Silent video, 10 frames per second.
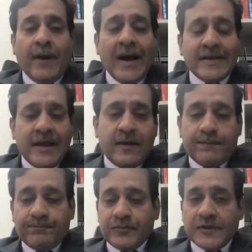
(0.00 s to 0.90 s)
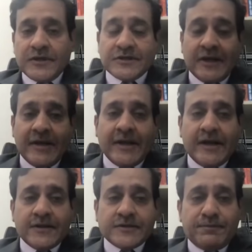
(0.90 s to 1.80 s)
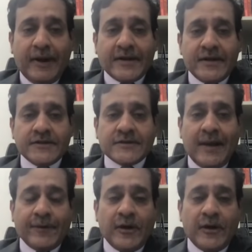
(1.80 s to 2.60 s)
I think the cyclicals, metals, capital